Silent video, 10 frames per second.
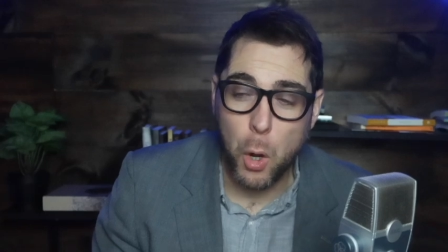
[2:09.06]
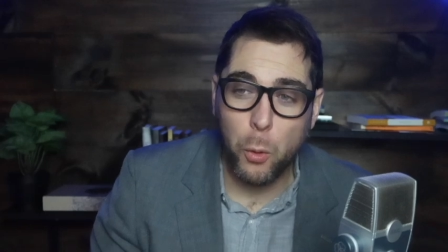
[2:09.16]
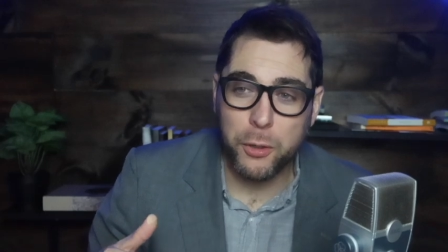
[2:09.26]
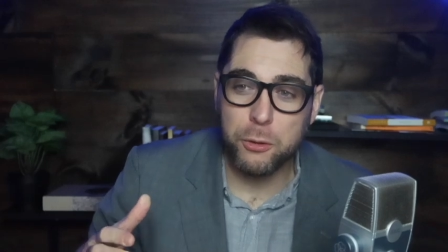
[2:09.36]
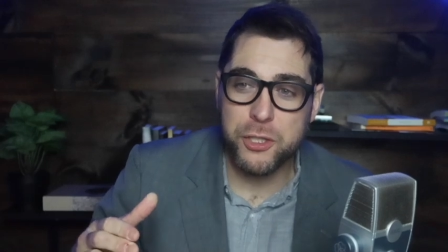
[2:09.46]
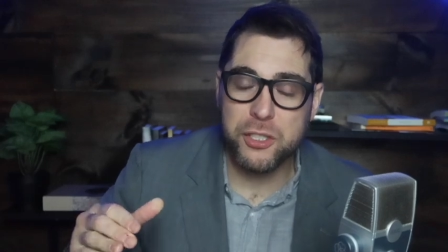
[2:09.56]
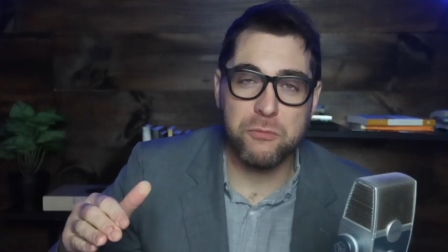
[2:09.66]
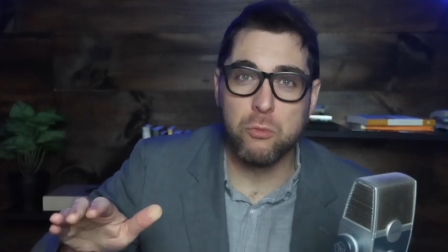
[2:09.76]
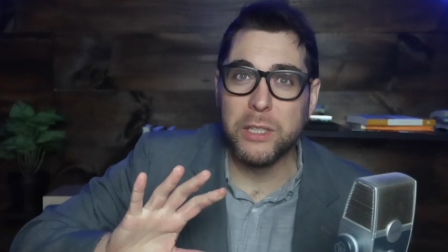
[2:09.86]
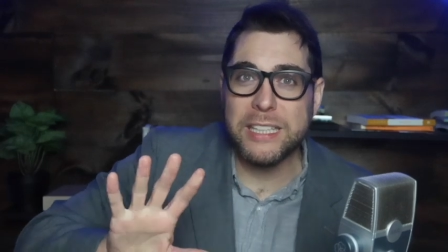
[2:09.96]
or you're
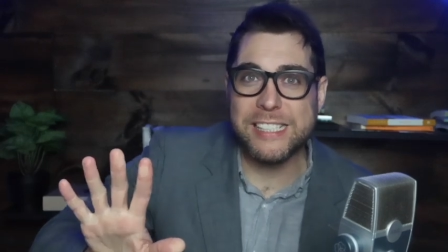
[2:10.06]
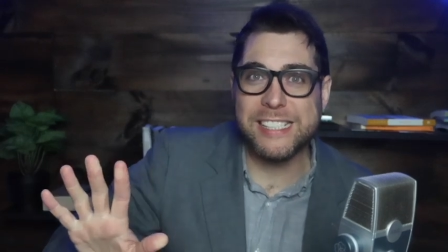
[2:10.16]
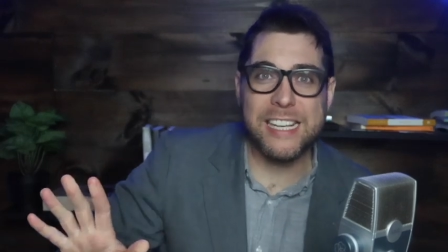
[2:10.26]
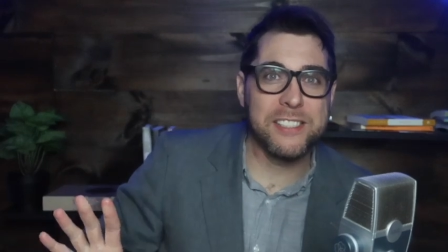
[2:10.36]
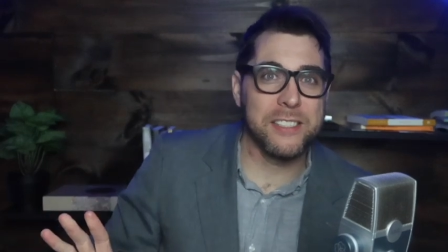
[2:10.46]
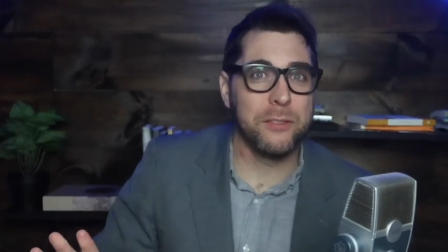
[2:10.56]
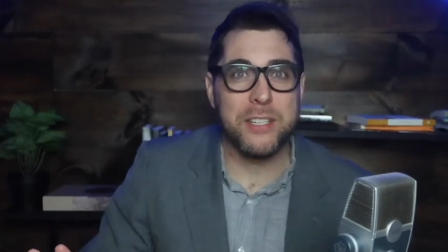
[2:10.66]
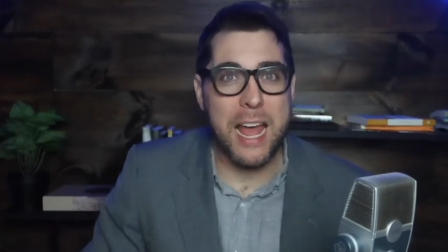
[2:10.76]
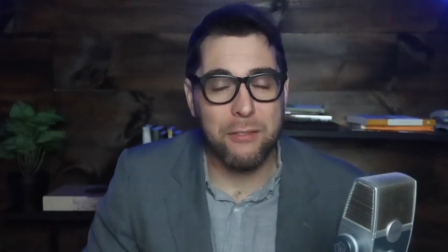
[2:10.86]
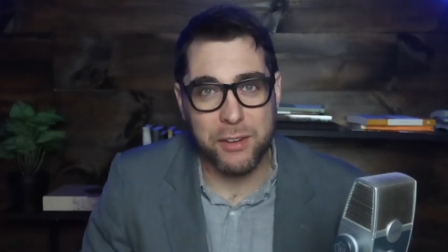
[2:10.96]
just really sensitive
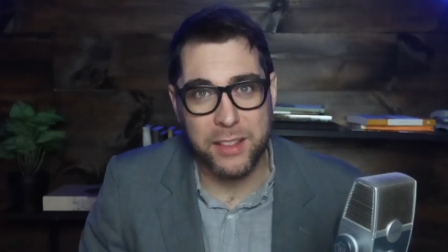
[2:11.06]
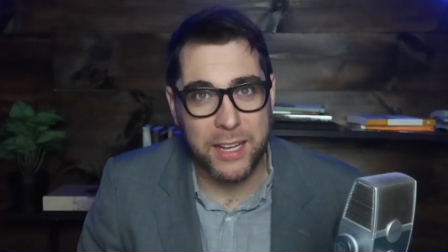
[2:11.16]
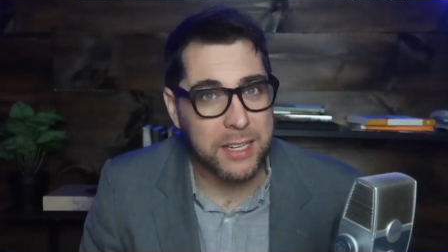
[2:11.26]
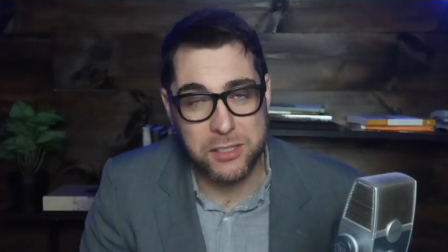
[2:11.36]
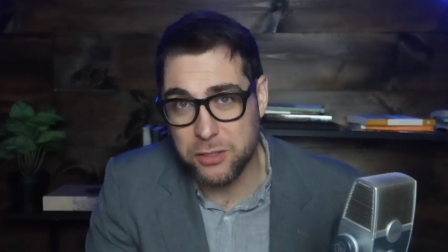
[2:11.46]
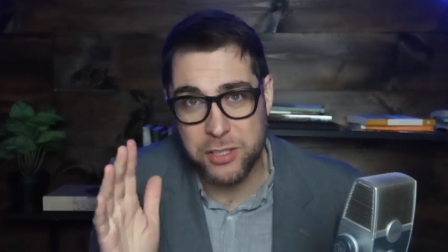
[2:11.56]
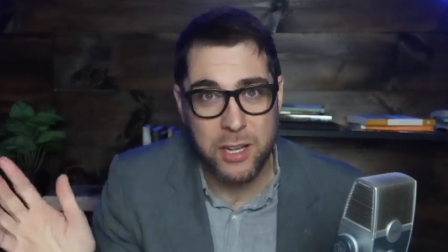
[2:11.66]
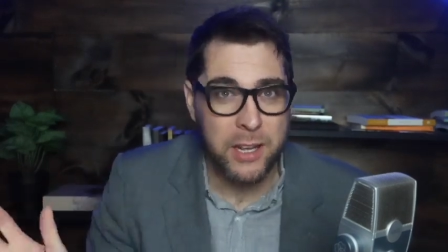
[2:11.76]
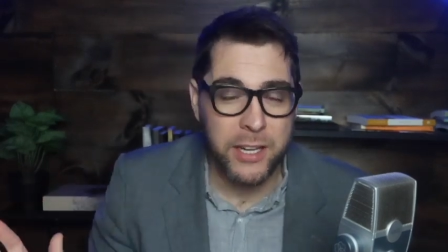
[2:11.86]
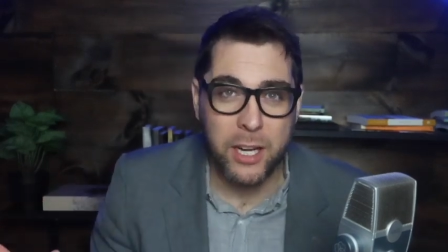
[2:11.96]
to everything, because there's,
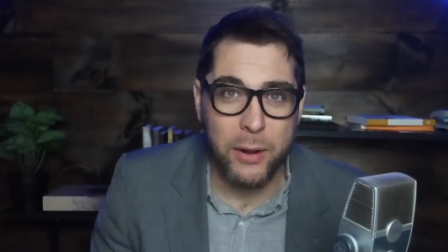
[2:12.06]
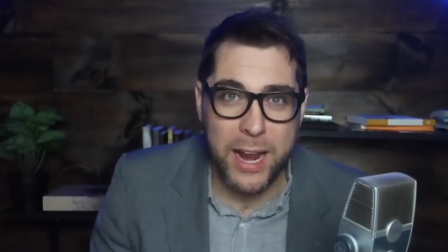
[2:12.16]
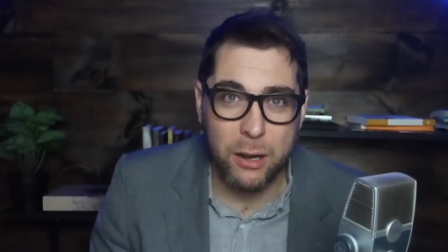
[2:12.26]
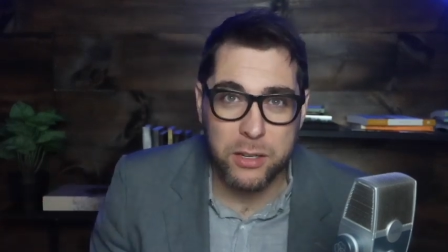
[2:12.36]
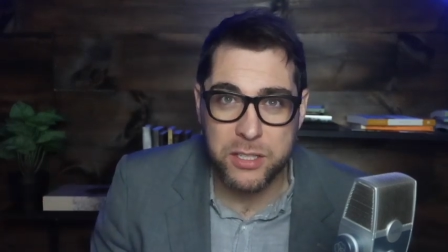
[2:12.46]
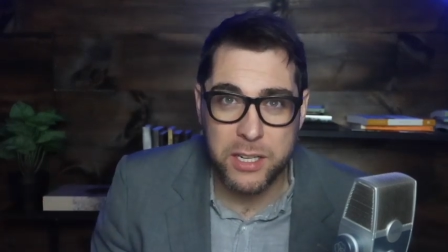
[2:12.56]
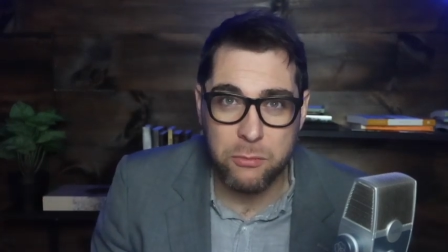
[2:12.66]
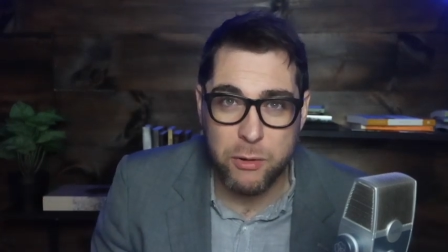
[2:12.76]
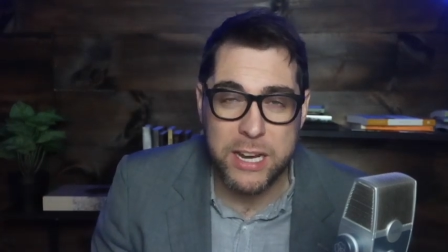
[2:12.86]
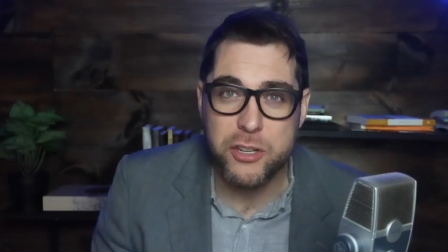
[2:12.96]
you know, heresy
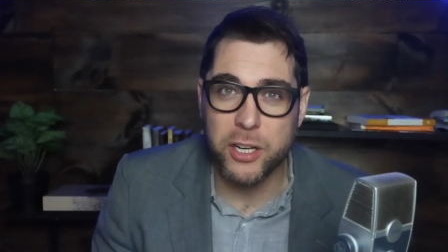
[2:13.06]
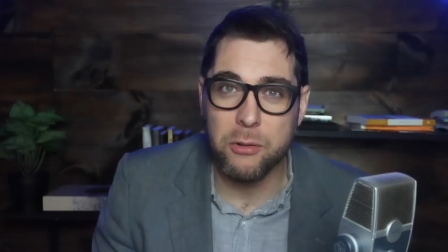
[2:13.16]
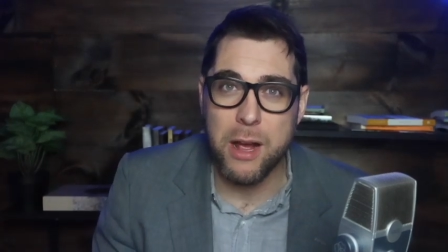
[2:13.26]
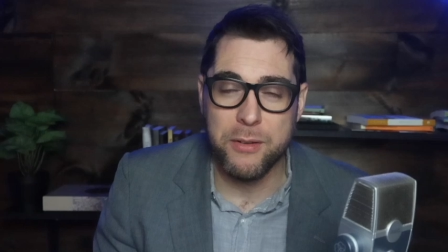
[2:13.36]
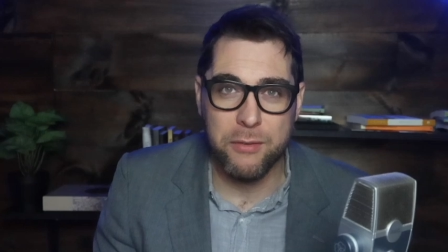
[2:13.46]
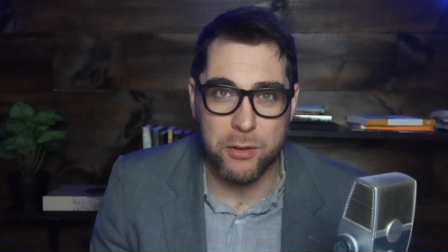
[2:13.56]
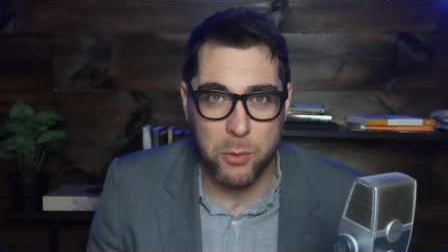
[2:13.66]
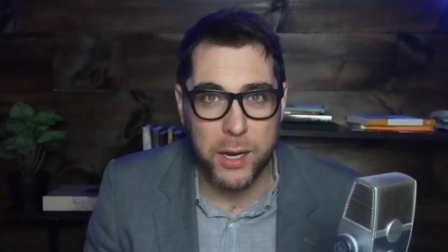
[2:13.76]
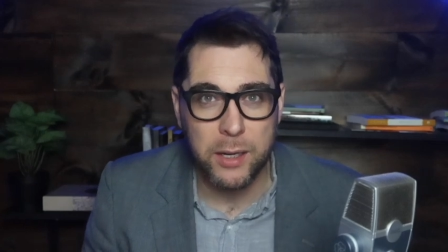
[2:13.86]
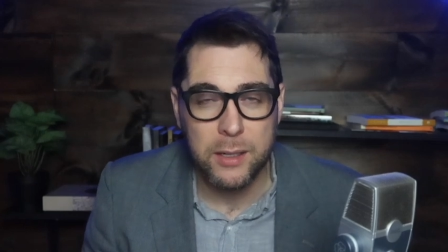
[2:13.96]
raging around
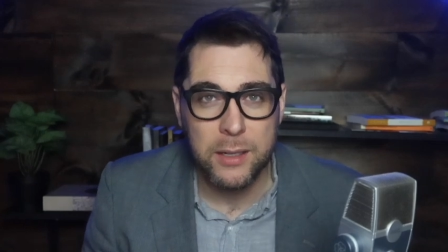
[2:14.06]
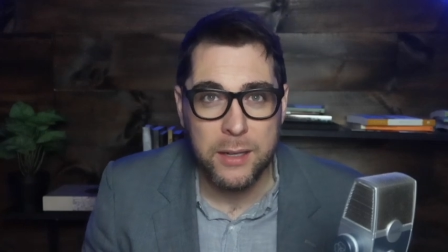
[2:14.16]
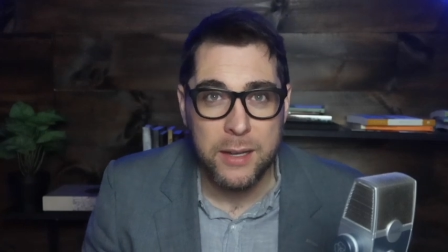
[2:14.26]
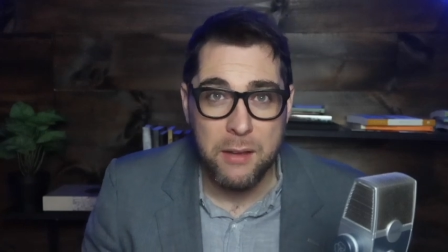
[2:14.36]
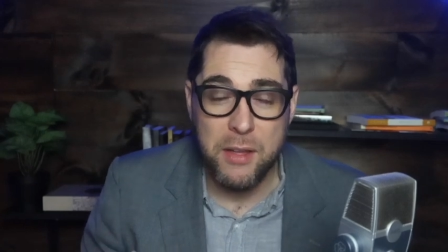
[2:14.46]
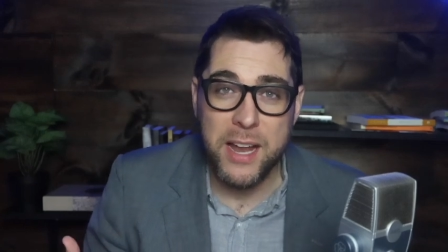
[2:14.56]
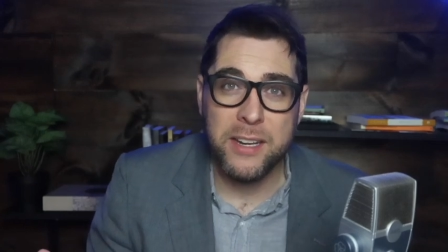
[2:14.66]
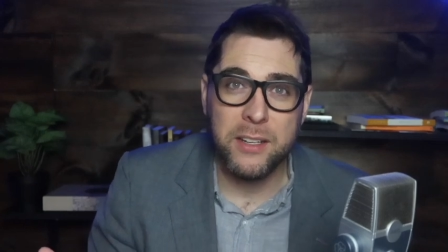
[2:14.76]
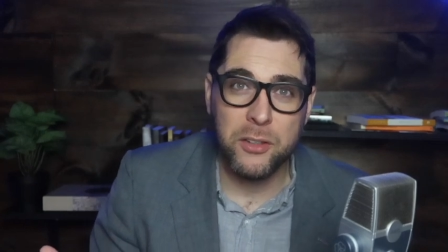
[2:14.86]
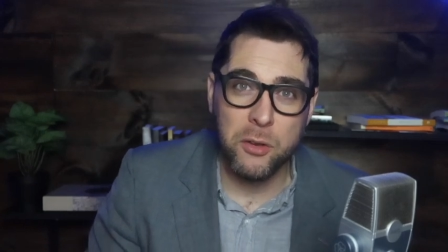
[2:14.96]
everywhere,
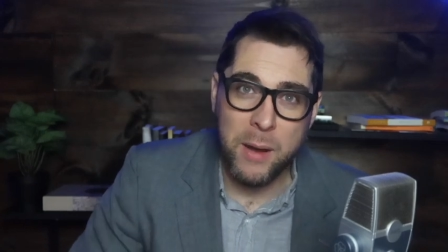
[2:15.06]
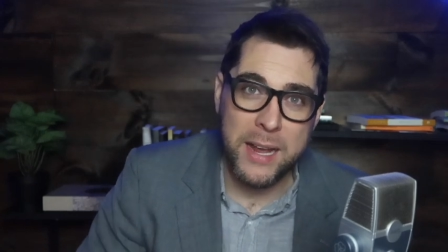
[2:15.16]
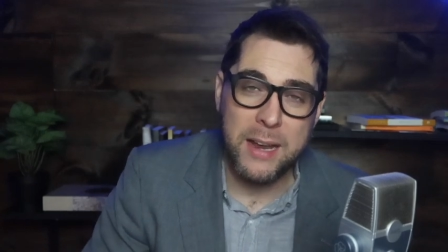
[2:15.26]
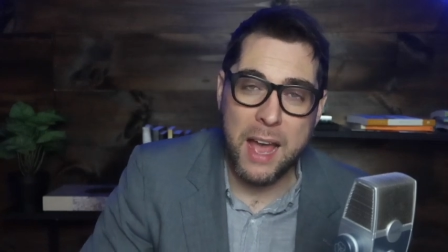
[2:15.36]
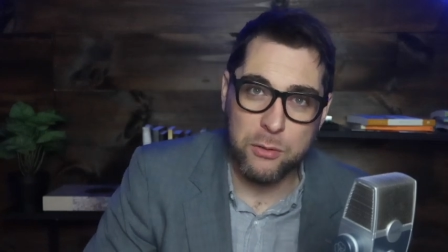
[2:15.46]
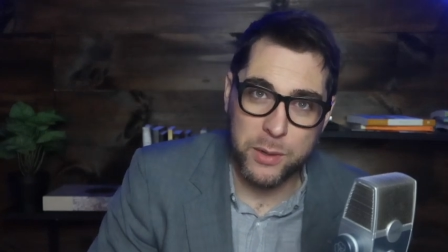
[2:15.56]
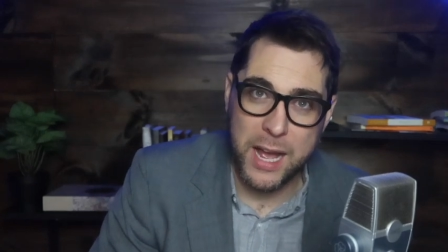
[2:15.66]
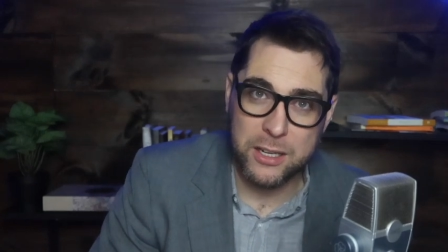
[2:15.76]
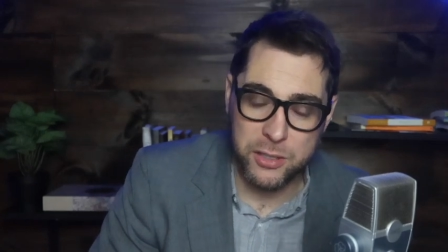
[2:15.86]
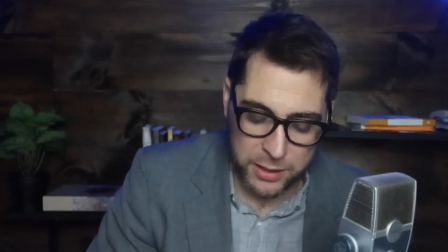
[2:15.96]
then you might have a
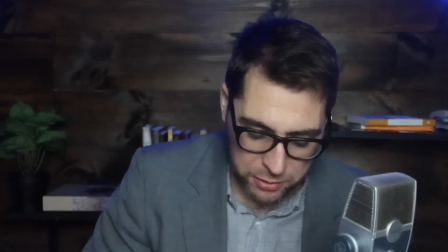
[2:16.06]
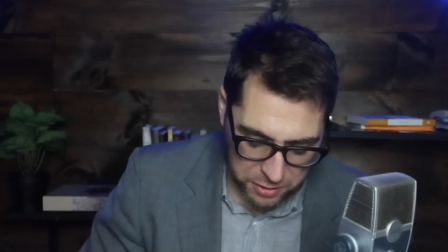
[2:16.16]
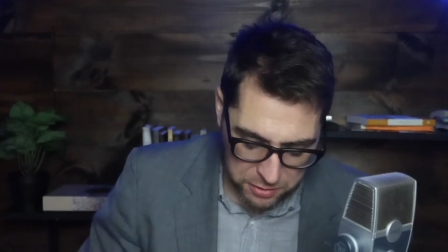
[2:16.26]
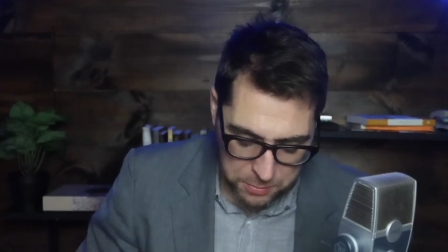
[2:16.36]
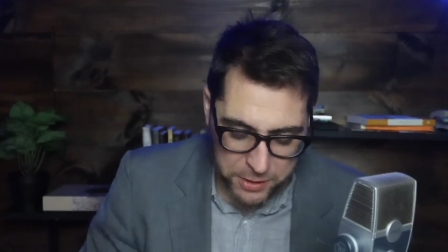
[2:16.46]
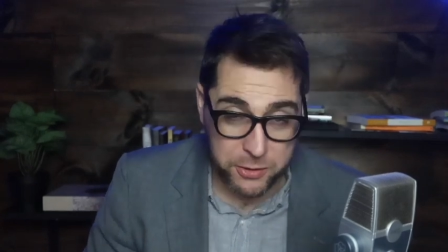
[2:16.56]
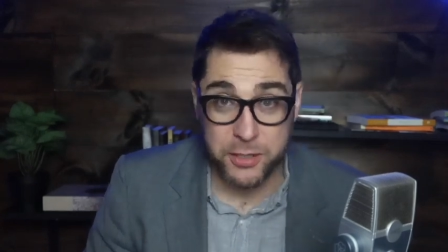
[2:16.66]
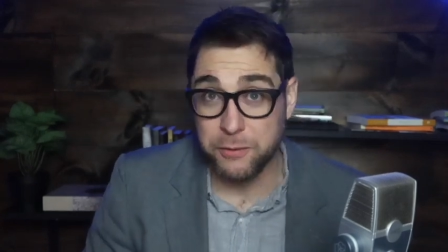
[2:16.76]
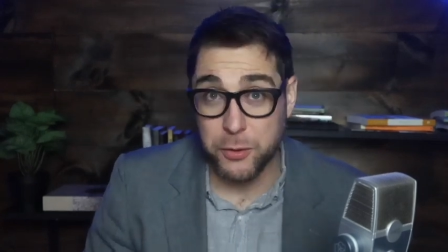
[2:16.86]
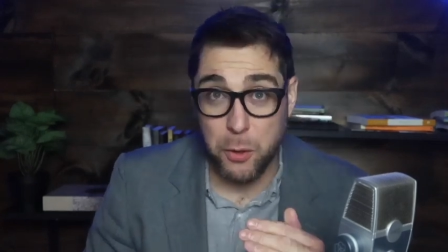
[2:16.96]
reaction like Justin Peters.
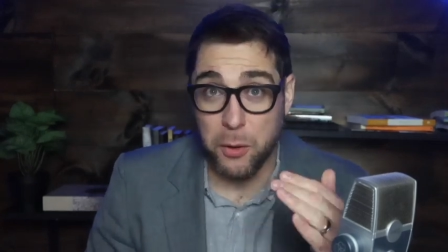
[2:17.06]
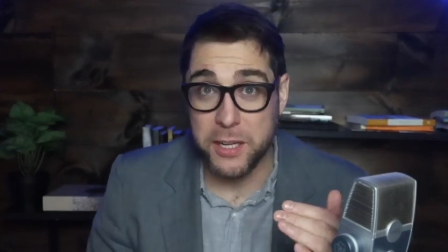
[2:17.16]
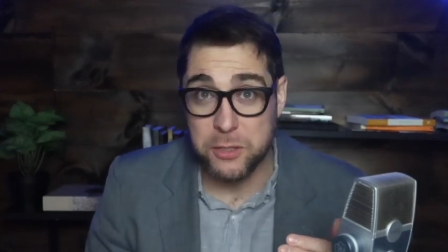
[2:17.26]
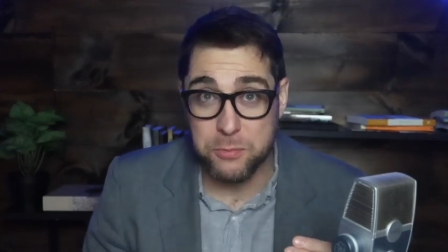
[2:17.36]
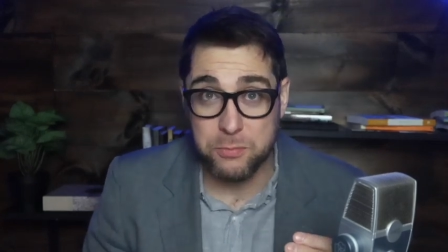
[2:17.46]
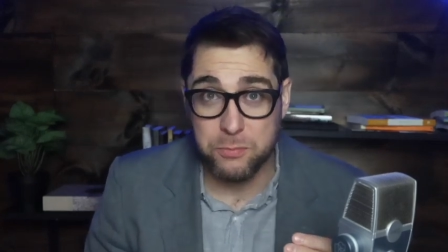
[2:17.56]
And if you go on his